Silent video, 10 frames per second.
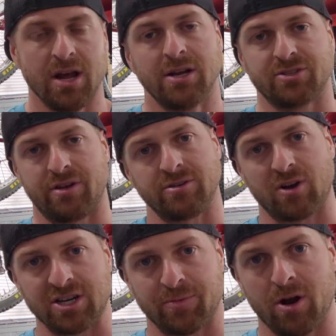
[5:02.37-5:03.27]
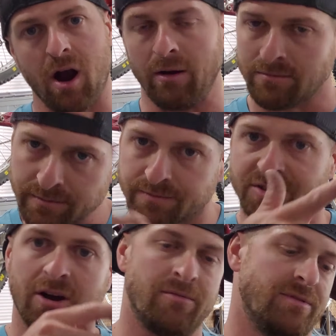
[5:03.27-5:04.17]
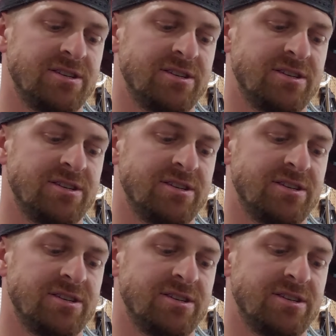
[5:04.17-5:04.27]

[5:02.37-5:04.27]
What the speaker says: so they don't scratch up your car. So these